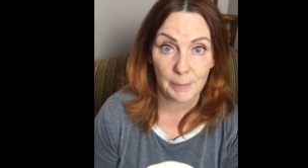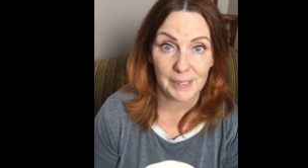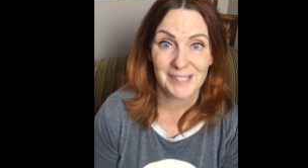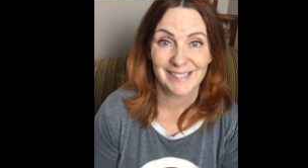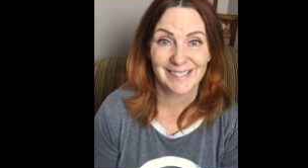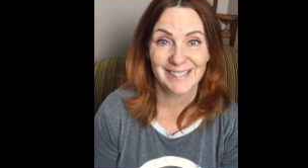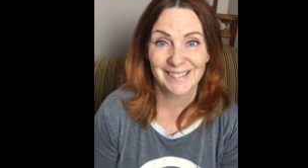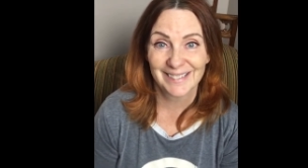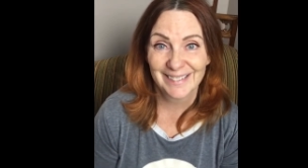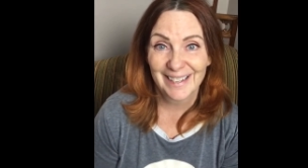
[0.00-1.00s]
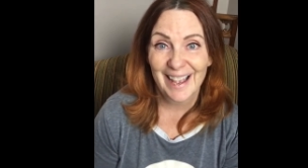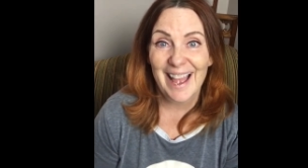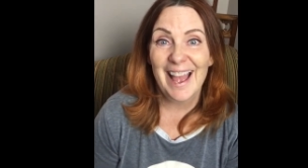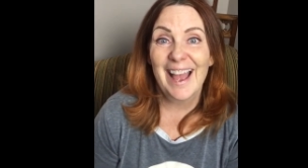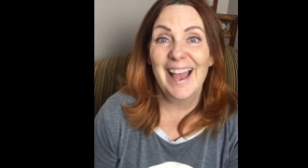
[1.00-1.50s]
basis,
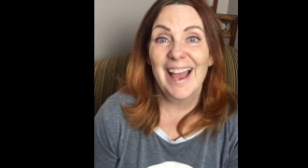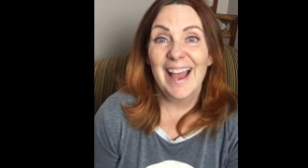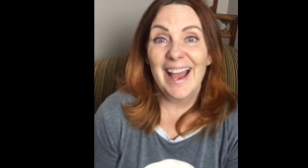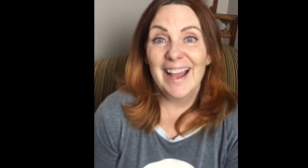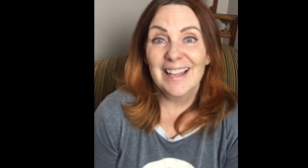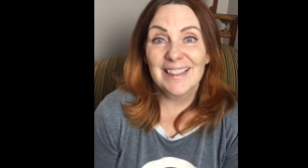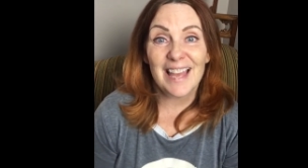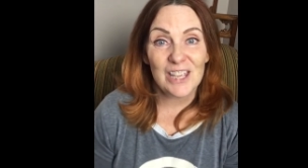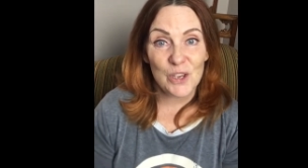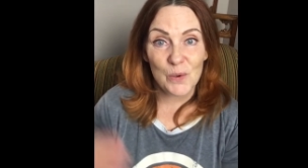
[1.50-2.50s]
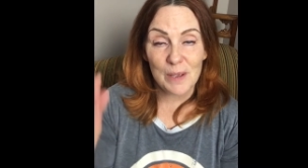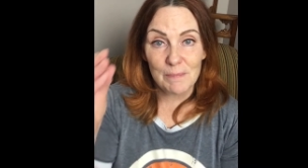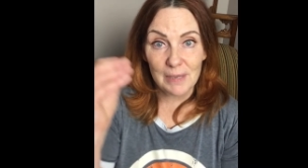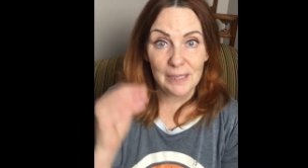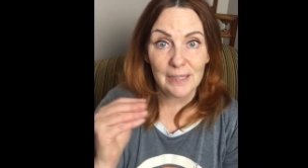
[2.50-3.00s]
that you
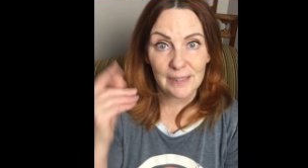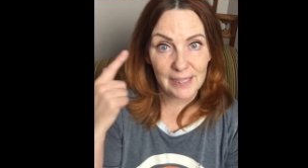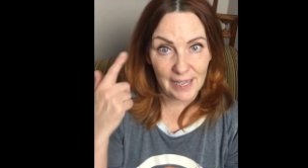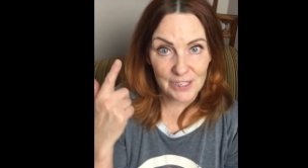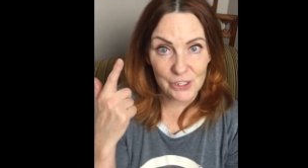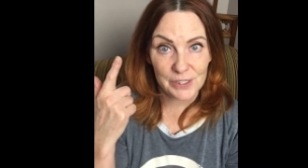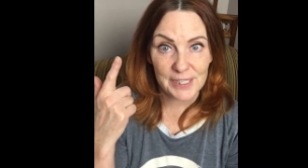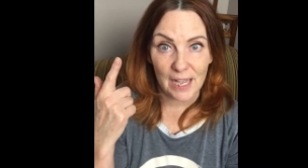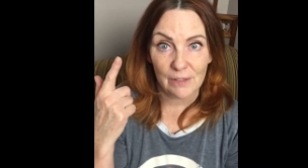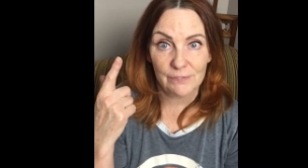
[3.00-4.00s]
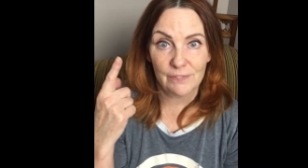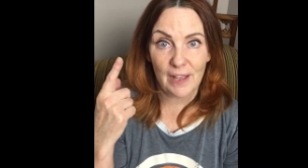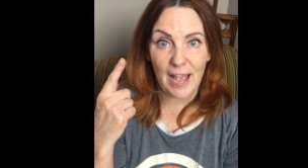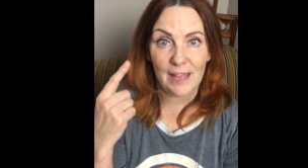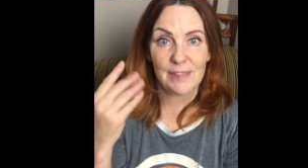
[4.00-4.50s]
immediately catch yourself
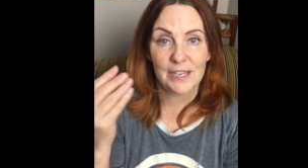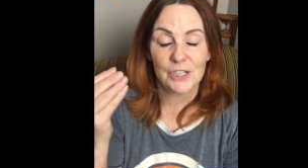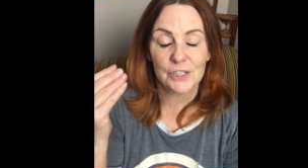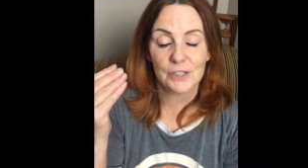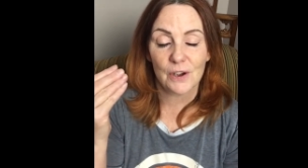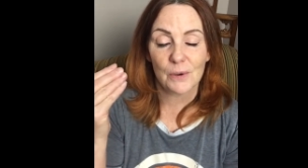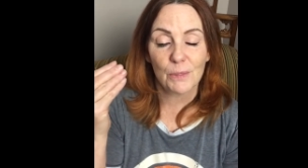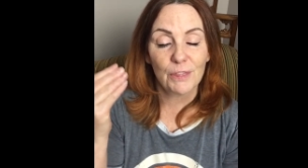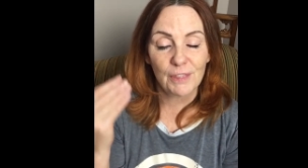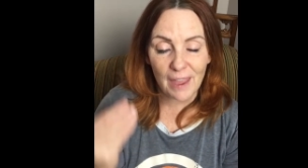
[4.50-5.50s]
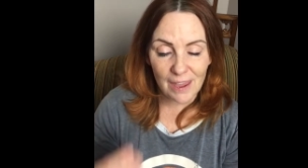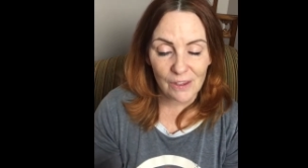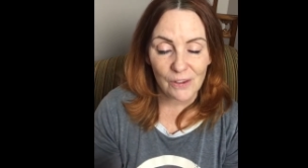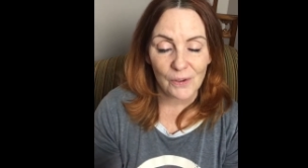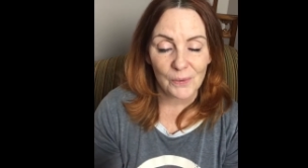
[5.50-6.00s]
and then just go,
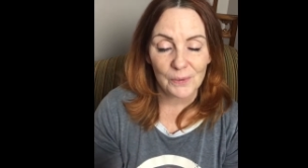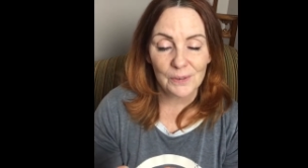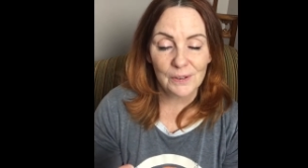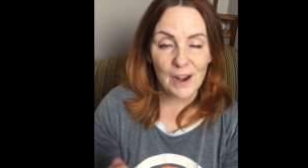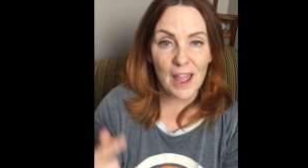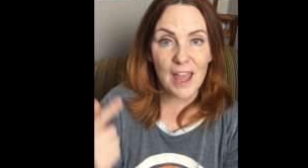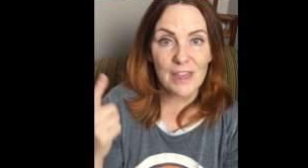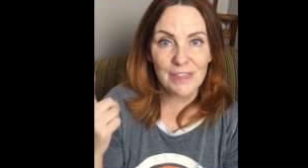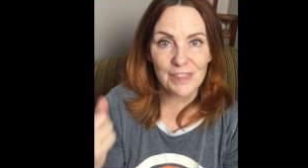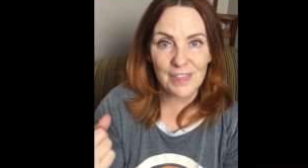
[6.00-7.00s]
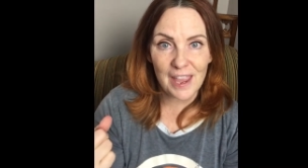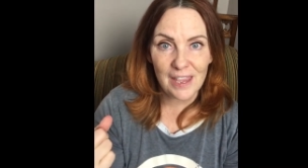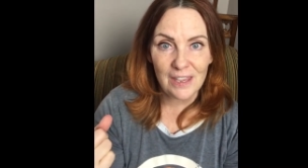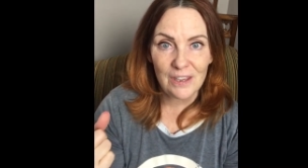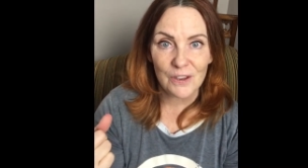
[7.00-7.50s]
thank you.
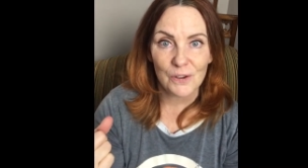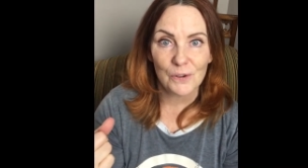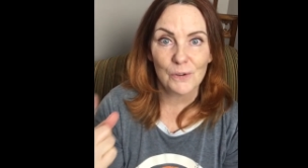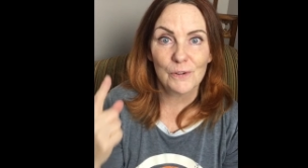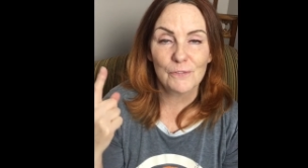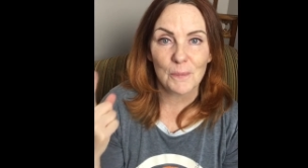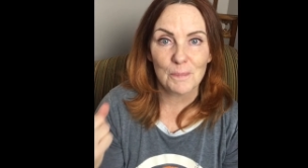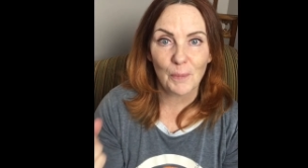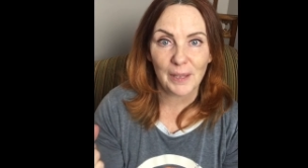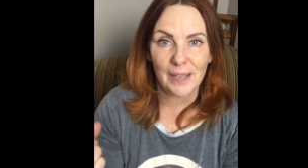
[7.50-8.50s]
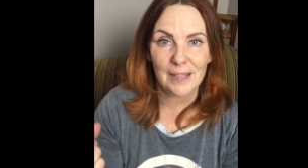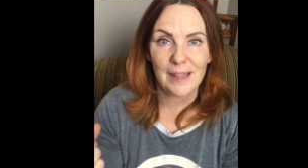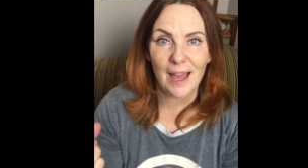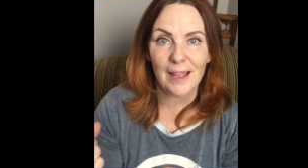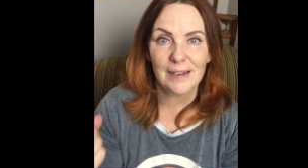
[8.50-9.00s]
Thank you for bringing
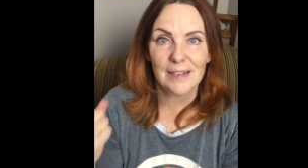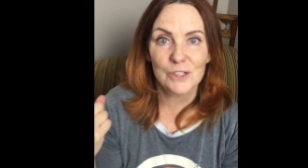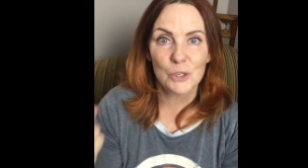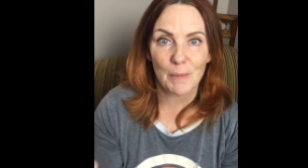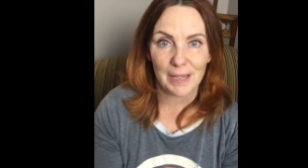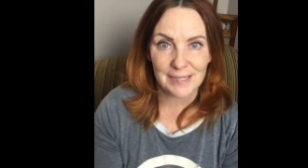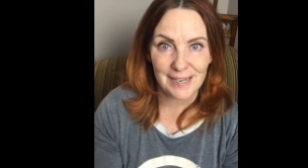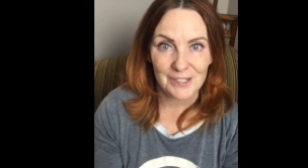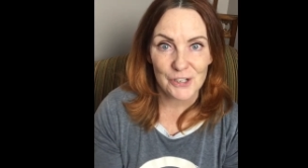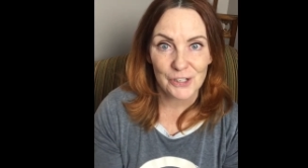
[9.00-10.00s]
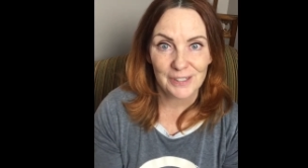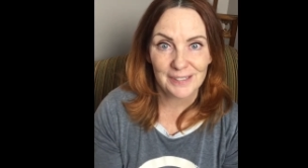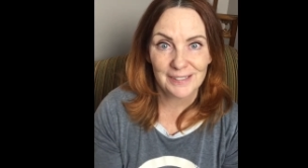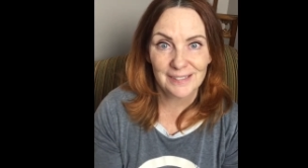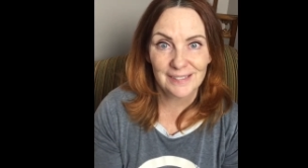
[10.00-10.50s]
that to my attention.
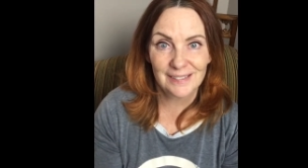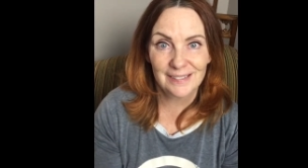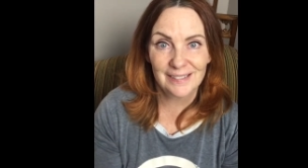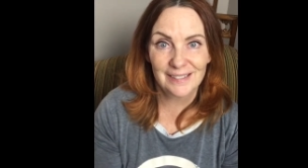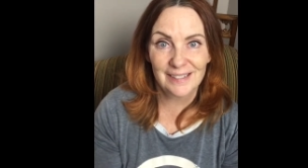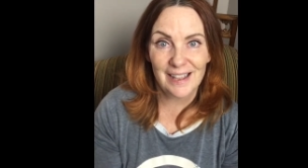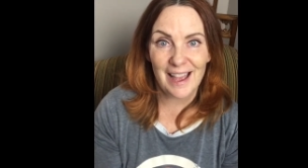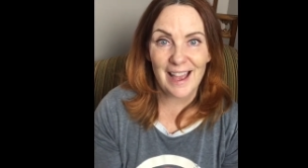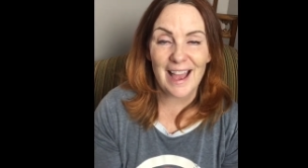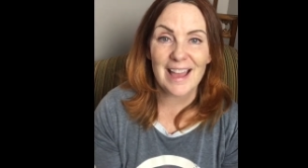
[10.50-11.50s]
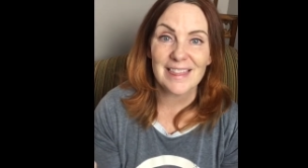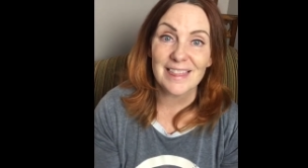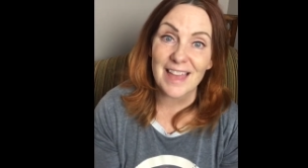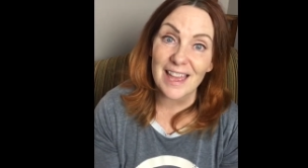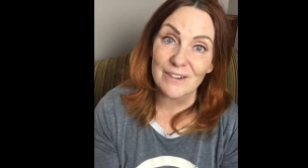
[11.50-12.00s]
And
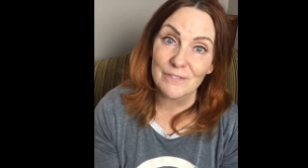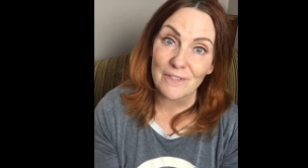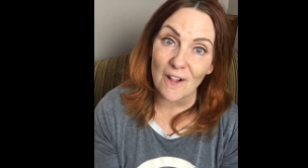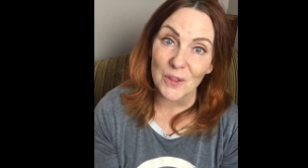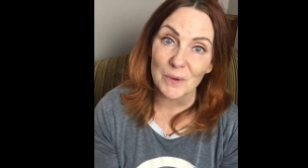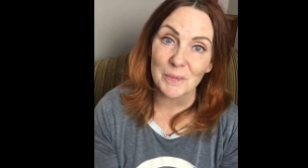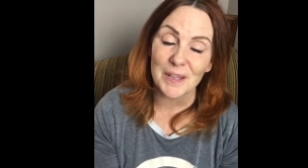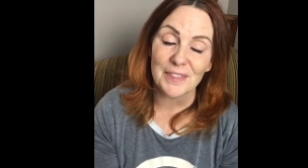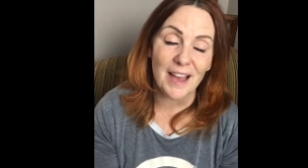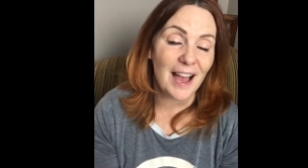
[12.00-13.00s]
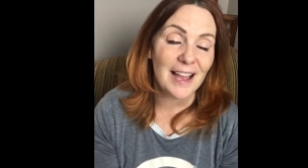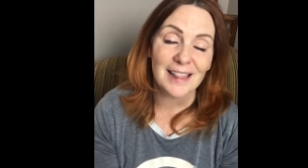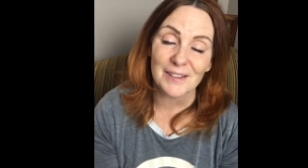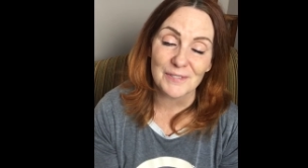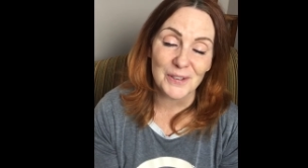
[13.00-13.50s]
then follow it with, I
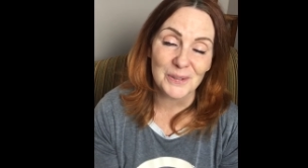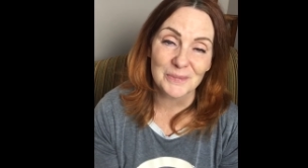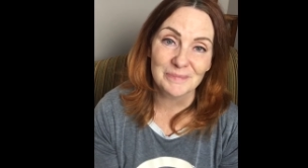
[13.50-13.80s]
love you.